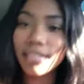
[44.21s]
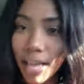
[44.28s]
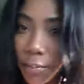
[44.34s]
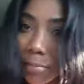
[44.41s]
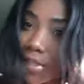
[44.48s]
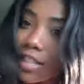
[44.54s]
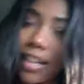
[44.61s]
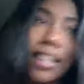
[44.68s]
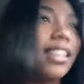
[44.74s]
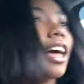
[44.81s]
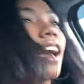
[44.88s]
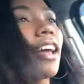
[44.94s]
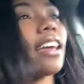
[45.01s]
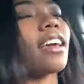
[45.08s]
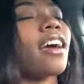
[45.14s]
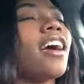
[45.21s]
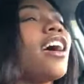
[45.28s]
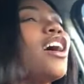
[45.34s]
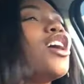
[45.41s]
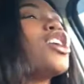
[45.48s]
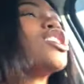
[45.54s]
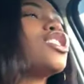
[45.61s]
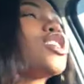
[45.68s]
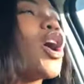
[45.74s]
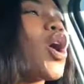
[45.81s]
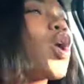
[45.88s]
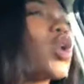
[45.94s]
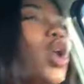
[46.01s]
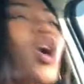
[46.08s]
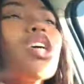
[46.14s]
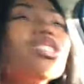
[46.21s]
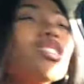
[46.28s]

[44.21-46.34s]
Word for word: Type of shit. Like, so long